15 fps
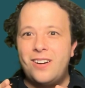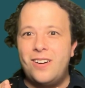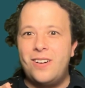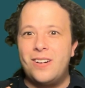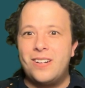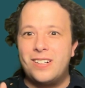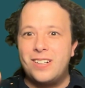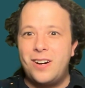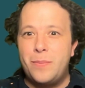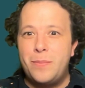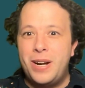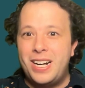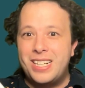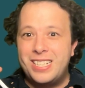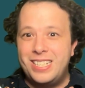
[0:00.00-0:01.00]
our
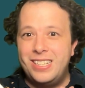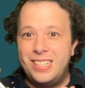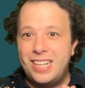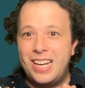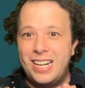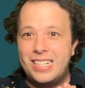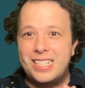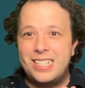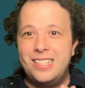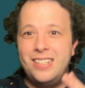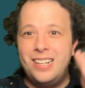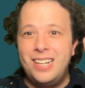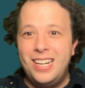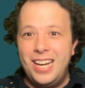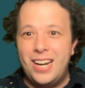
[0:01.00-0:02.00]
carboxylic
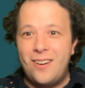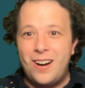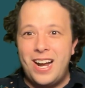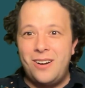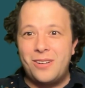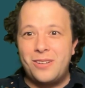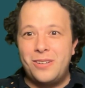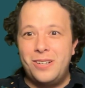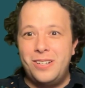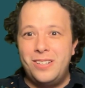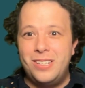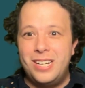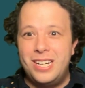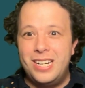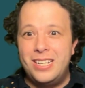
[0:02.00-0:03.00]
acid and our alcohol,
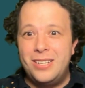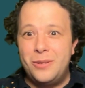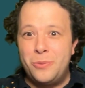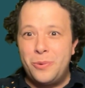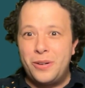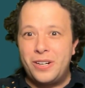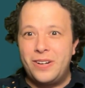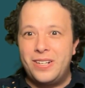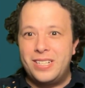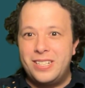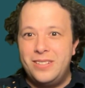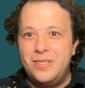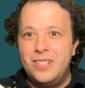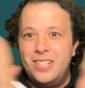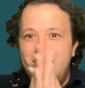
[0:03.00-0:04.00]
and we're going
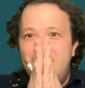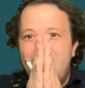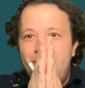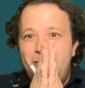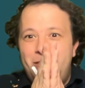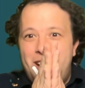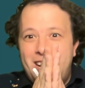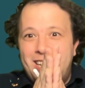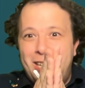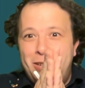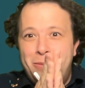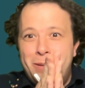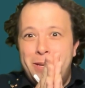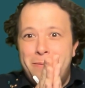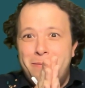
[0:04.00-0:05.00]
to vacuum
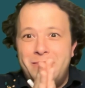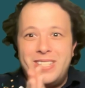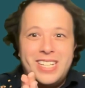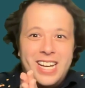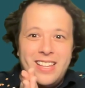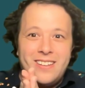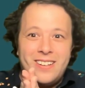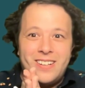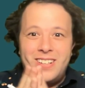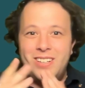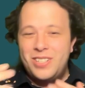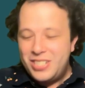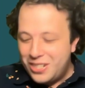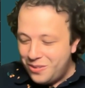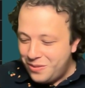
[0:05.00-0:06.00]
them together.
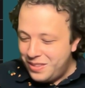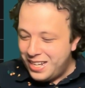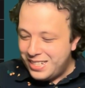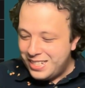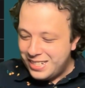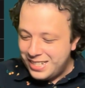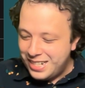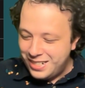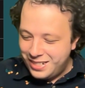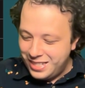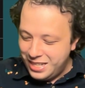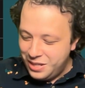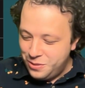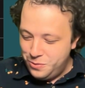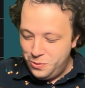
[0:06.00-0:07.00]
So that's
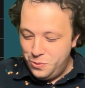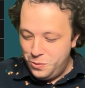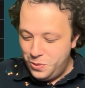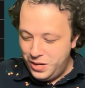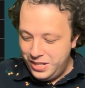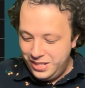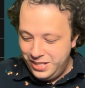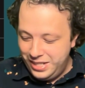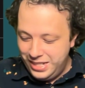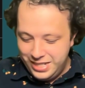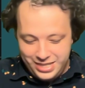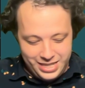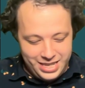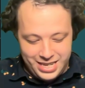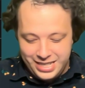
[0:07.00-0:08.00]
essentially what
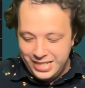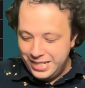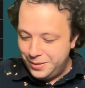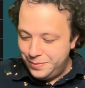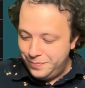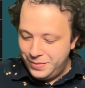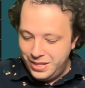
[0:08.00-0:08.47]
is the idea.